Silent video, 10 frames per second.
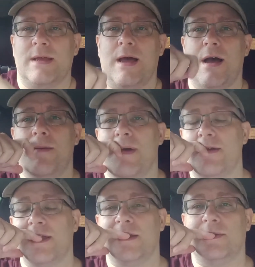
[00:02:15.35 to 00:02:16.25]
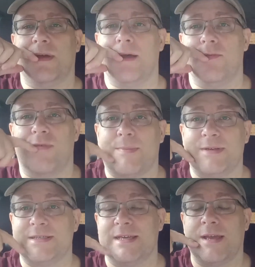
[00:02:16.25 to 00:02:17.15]
American
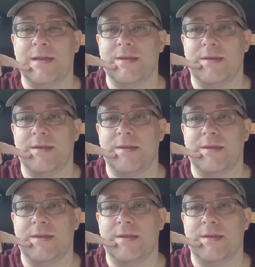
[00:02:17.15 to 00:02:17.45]
rapper, singer,